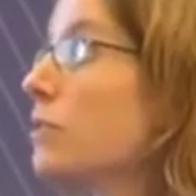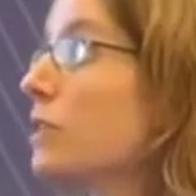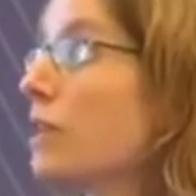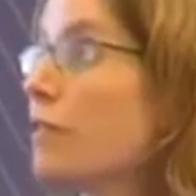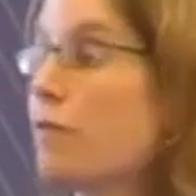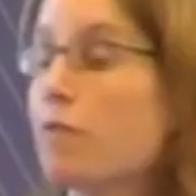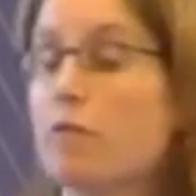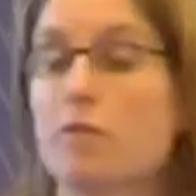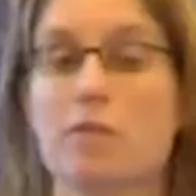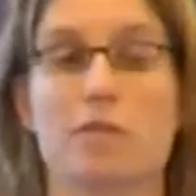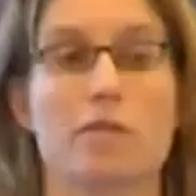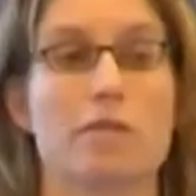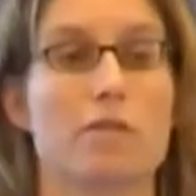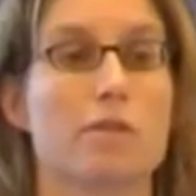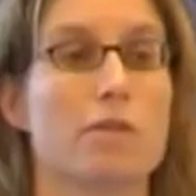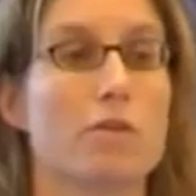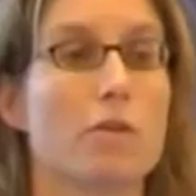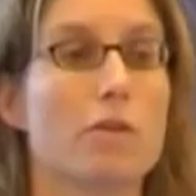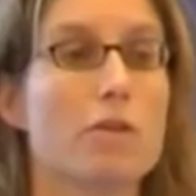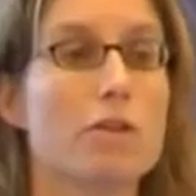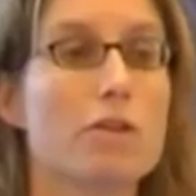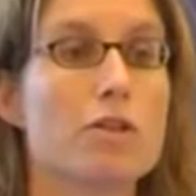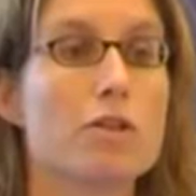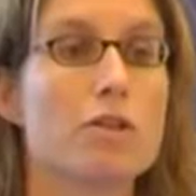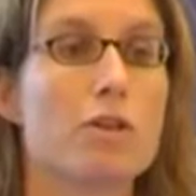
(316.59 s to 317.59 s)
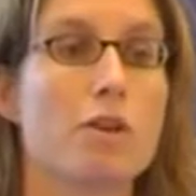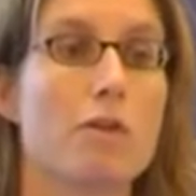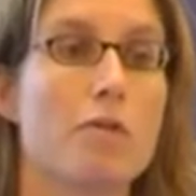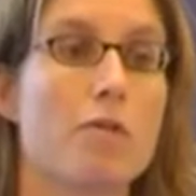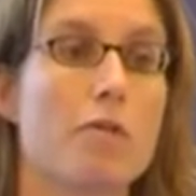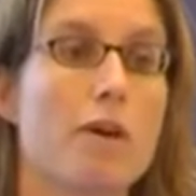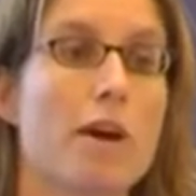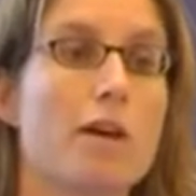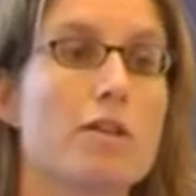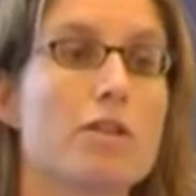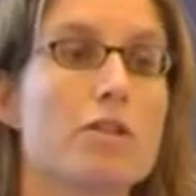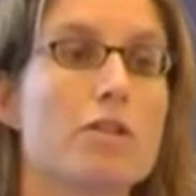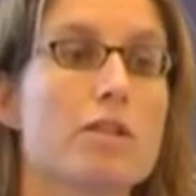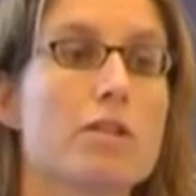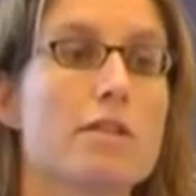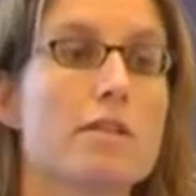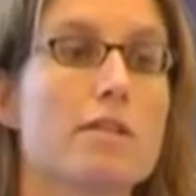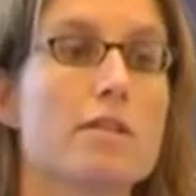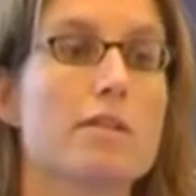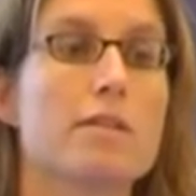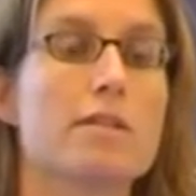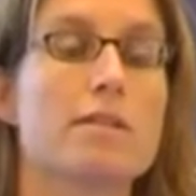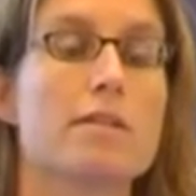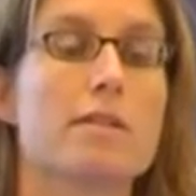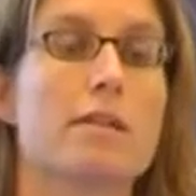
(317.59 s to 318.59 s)
different search
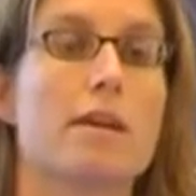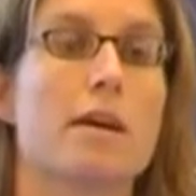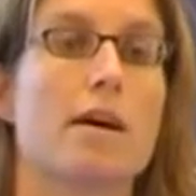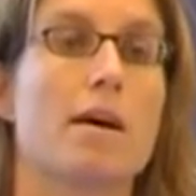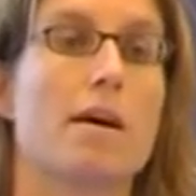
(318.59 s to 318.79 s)
functions,